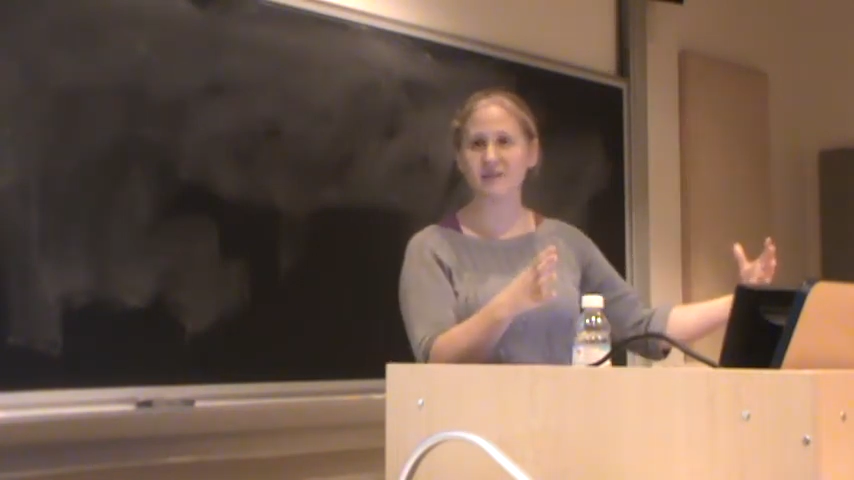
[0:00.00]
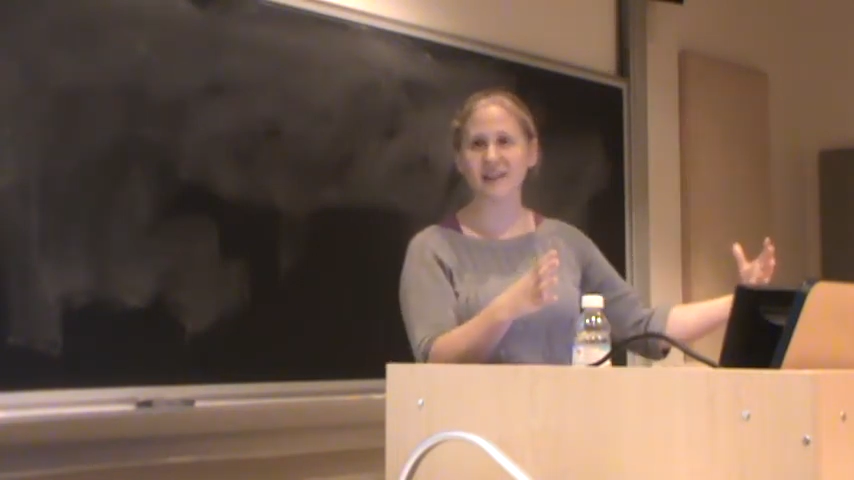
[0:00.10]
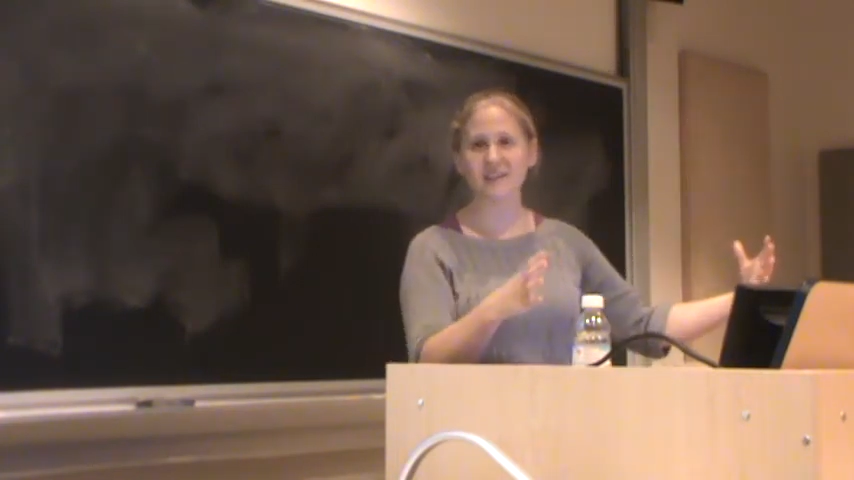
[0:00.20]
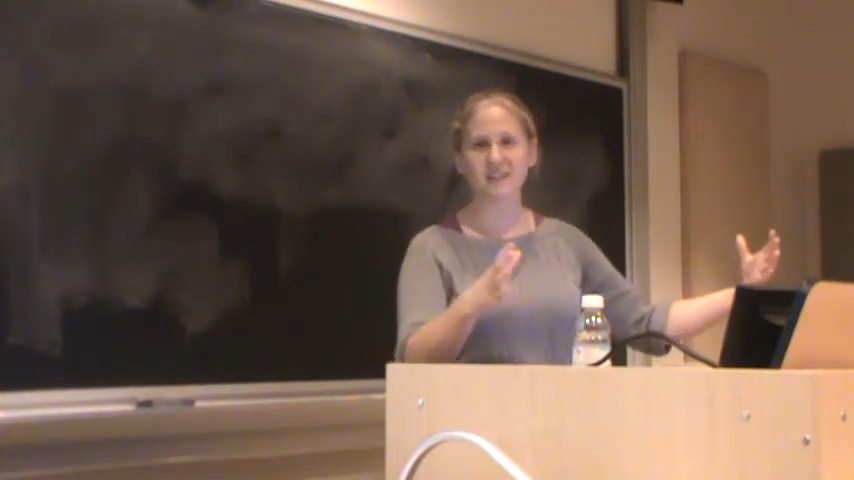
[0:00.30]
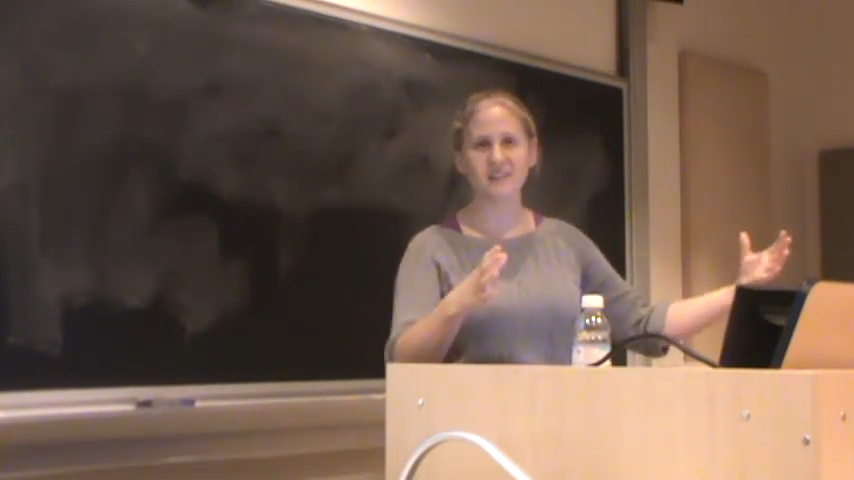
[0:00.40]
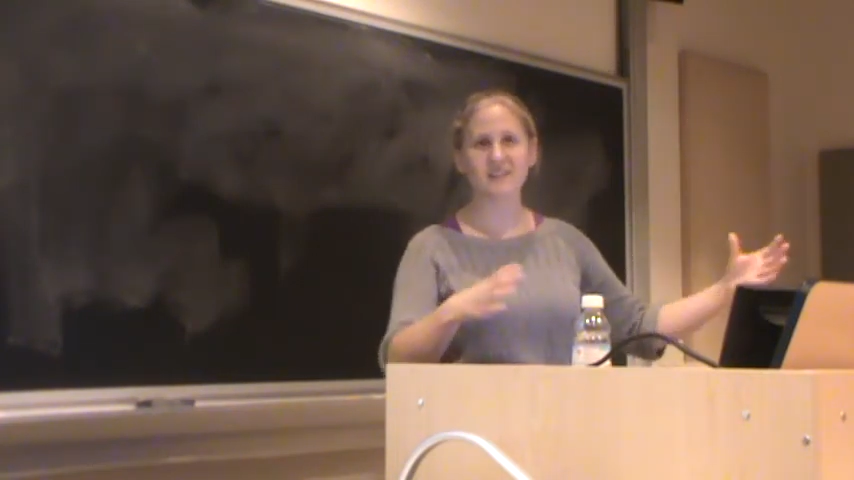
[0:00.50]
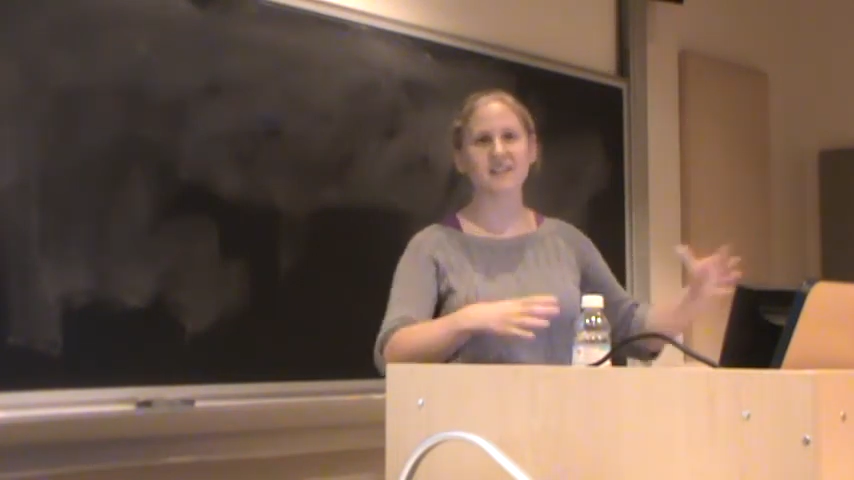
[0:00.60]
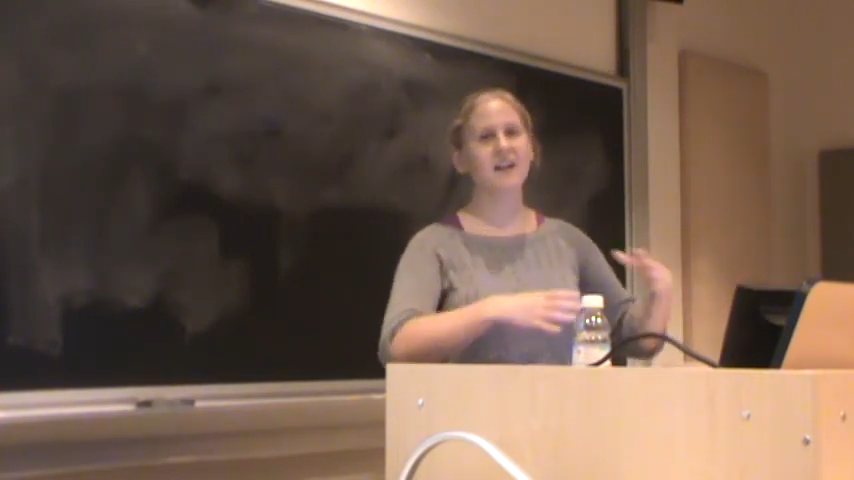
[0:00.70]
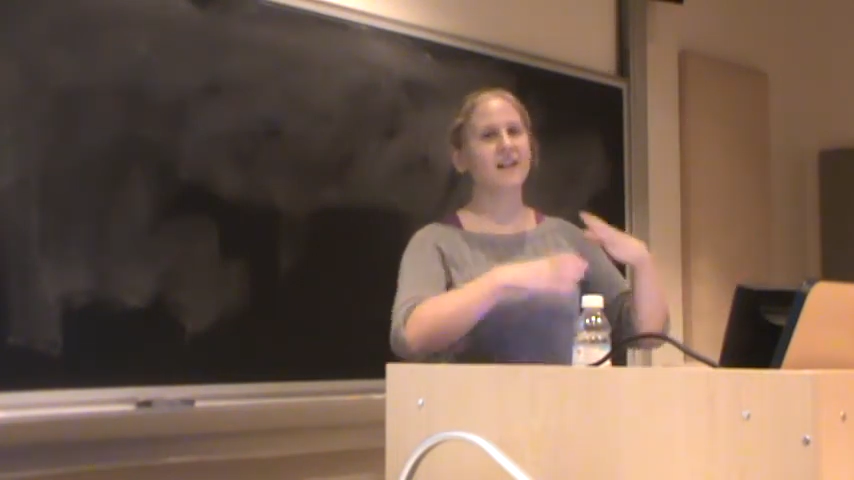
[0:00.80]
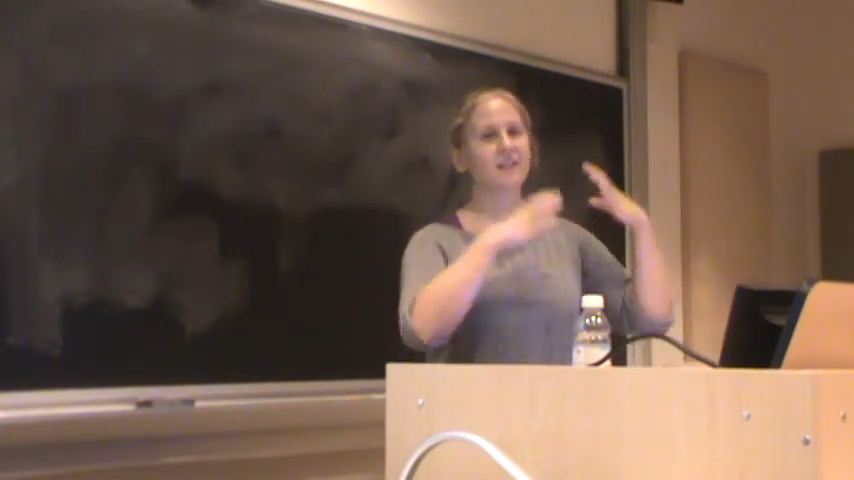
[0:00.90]
factors,
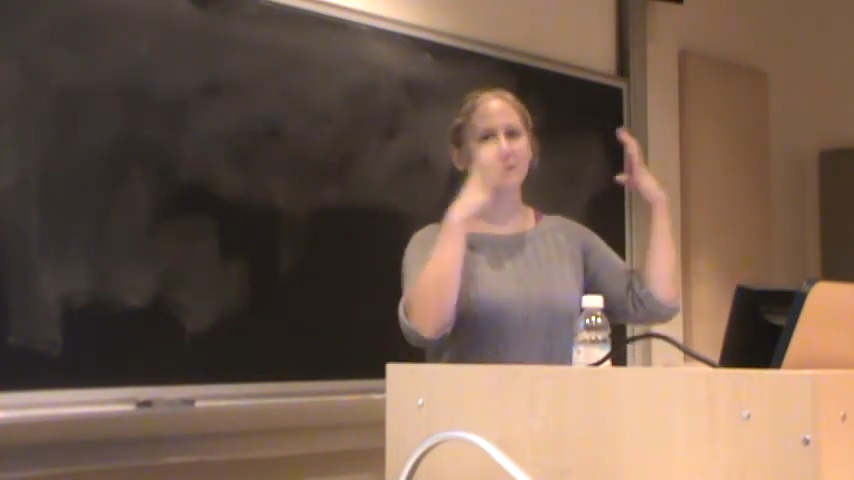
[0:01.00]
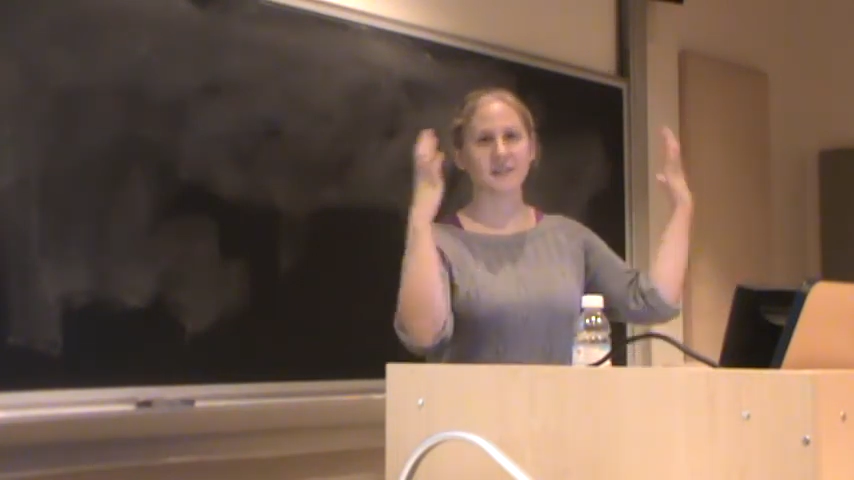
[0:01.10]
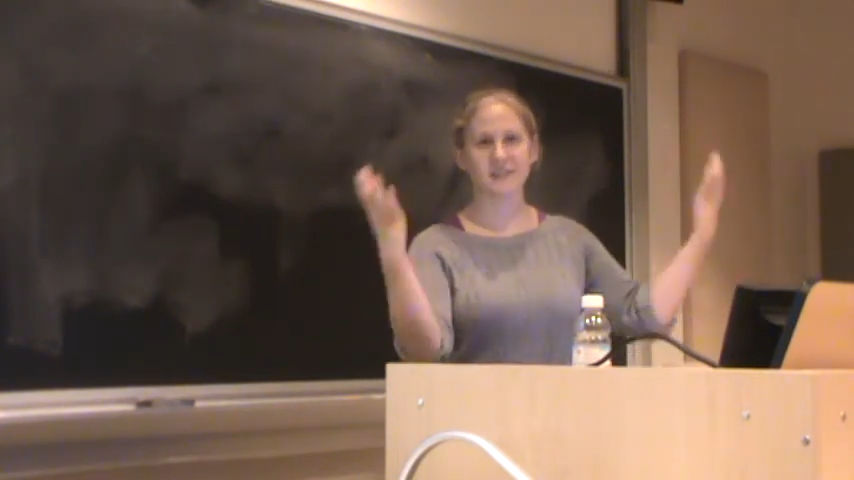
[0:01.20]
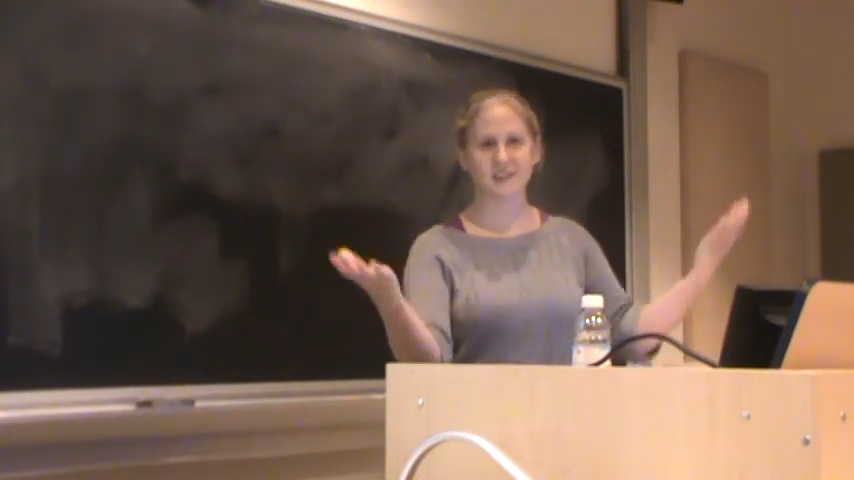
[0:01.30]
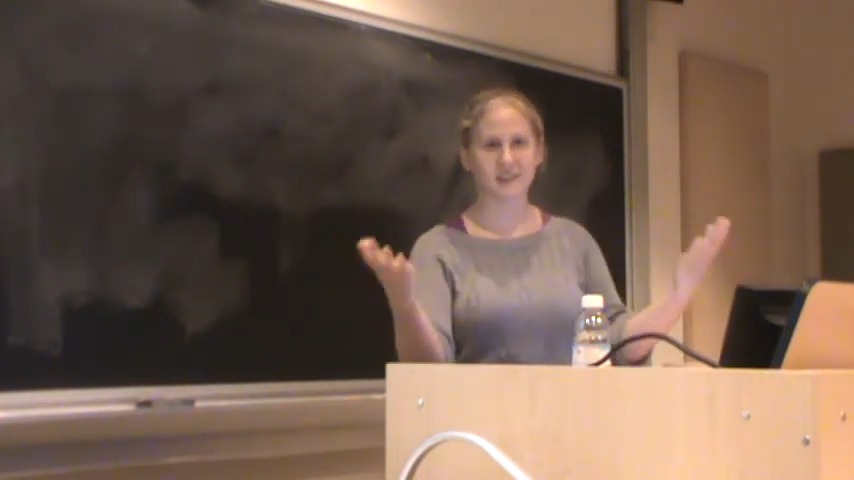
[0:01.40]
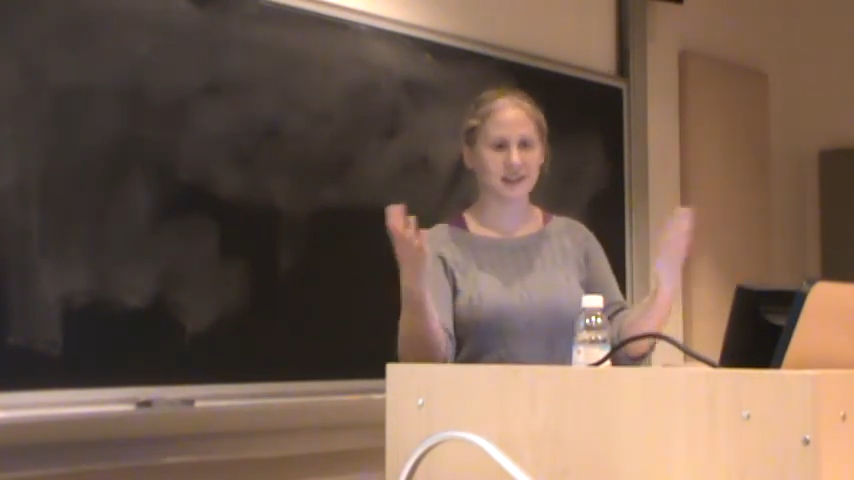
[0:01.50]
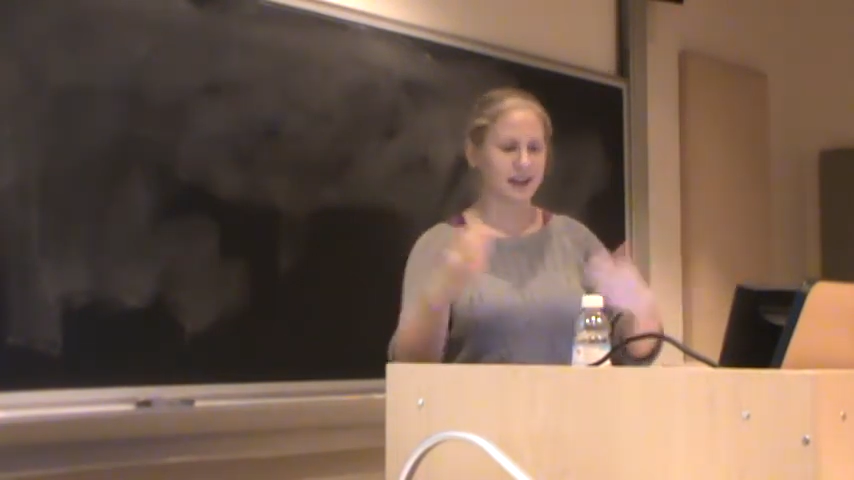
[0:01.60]
then we're still going to